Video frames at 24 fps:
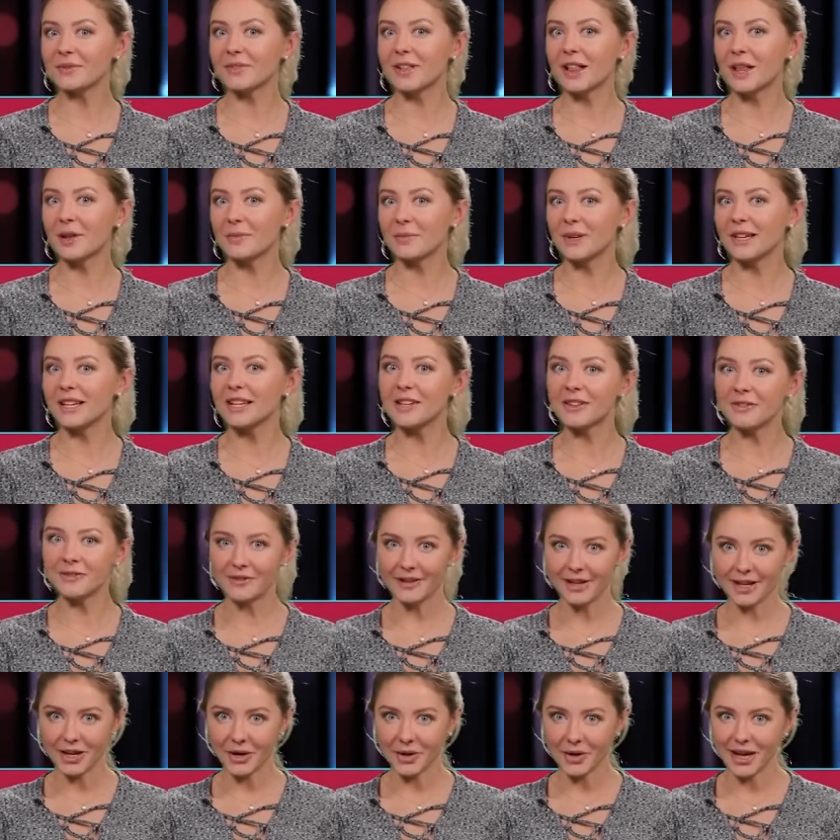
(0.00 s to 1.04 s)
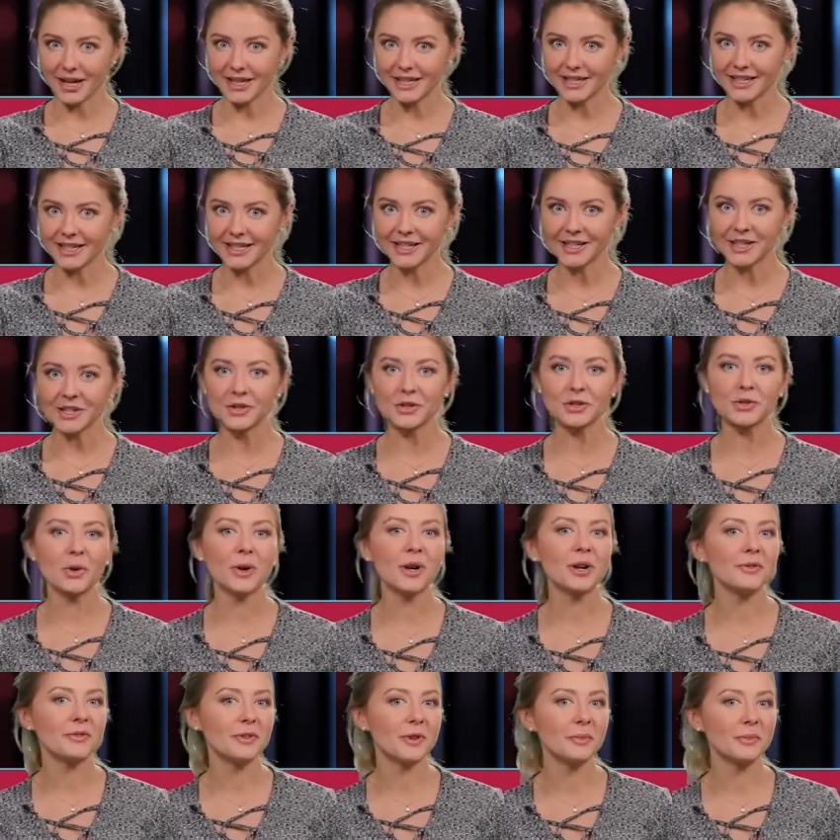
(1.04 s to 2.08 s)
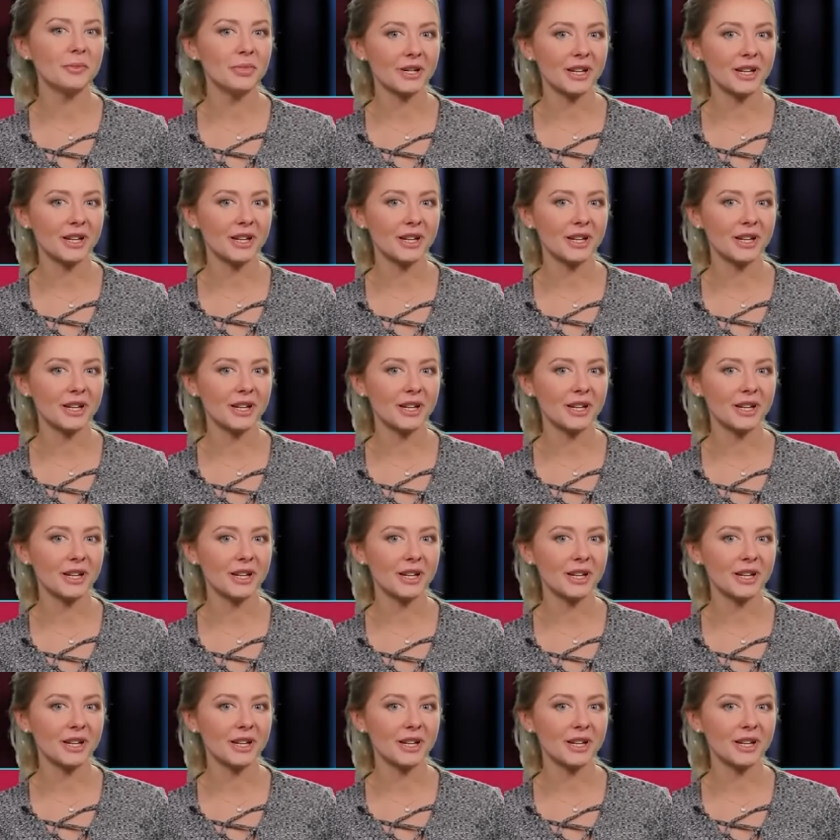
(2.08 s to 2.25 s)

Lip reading: I have a wonderful nanny, which I know is